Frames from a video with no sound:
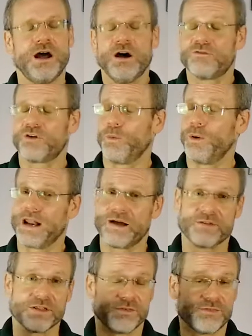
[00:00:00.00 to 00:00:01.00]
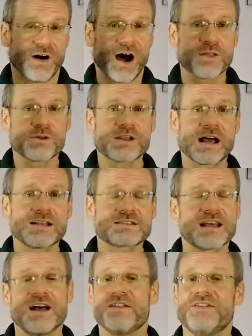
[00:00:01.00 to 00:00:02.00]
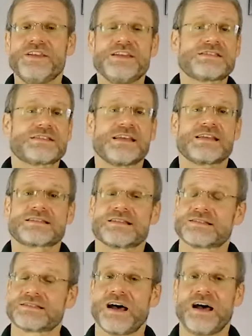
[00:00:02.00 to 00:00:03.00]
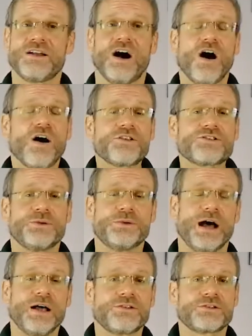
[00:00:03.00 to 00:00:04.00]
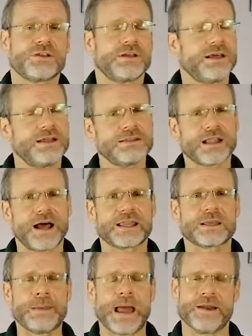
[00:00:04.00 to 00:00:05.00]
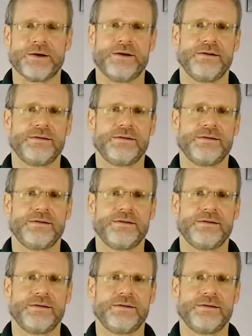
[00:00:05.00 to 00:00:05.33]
For whatever the Father does, these things the Son also does in like manner.